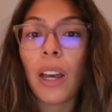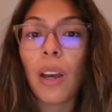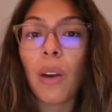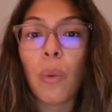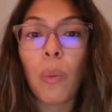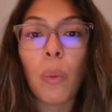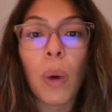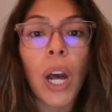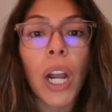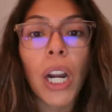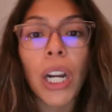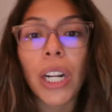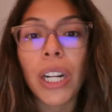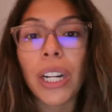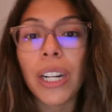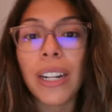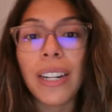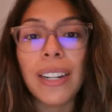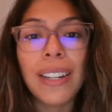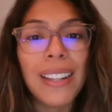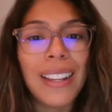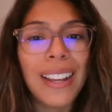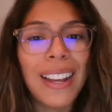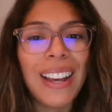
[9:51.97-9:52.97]

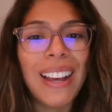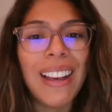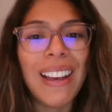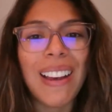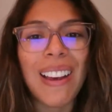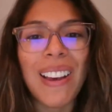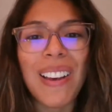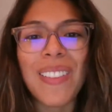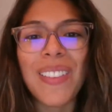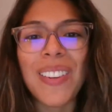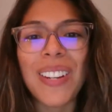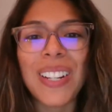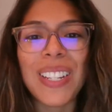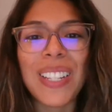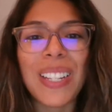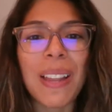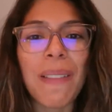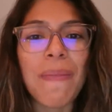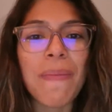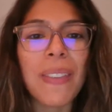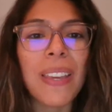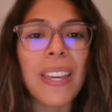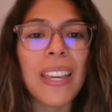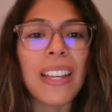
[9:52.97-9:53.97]
water or
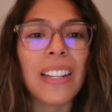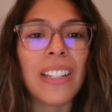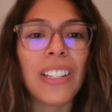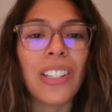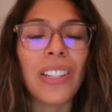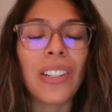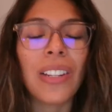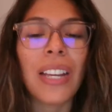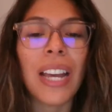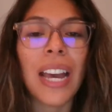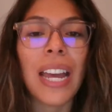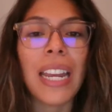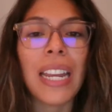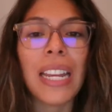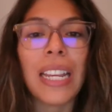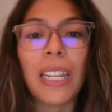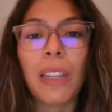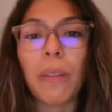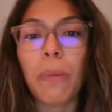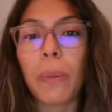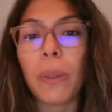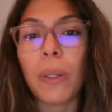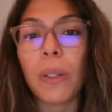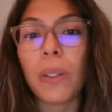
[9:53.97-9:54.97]
something to kind of
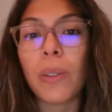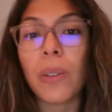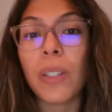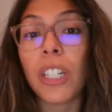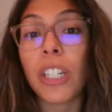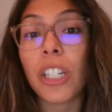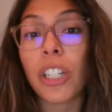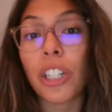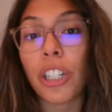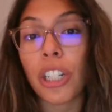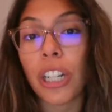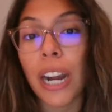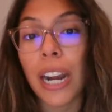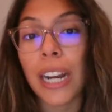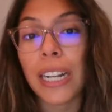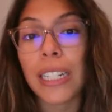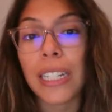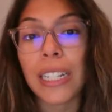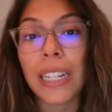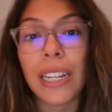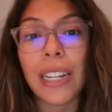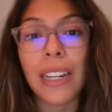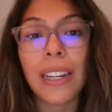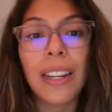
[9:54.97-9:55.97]
keep you
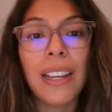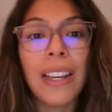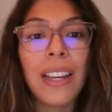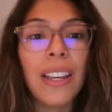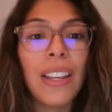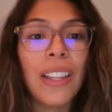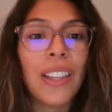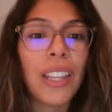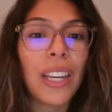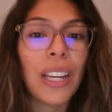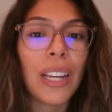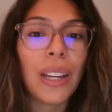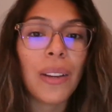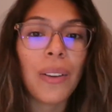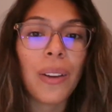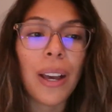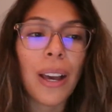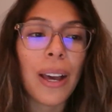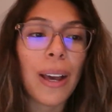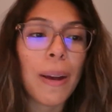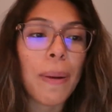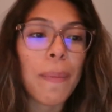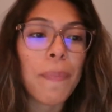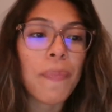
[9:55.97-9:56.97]
distracted
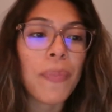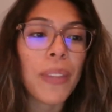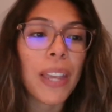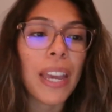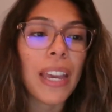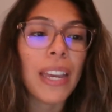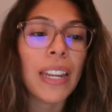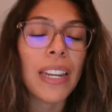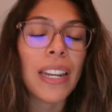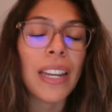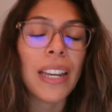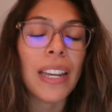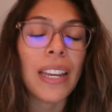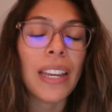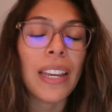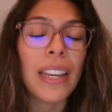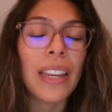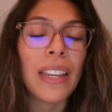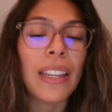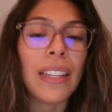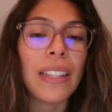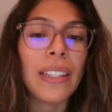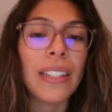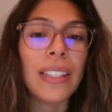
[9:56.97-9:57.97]

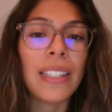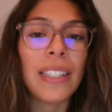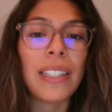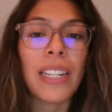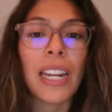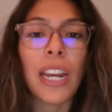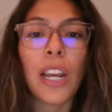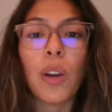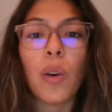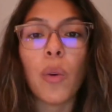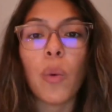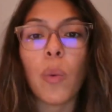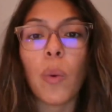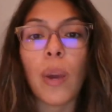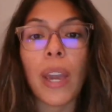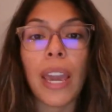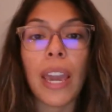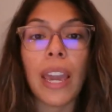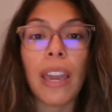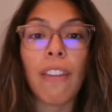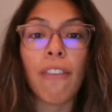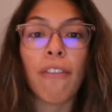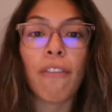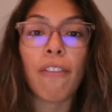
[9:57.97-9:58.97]
and stay
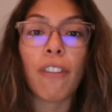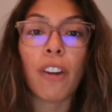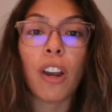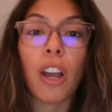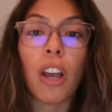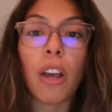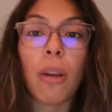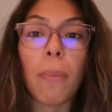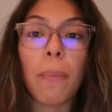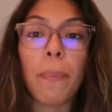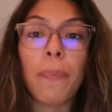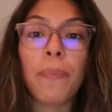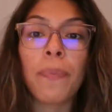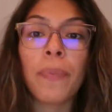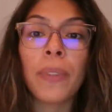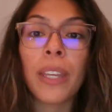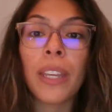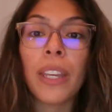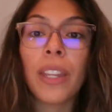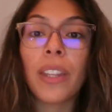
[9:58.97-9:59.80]
away from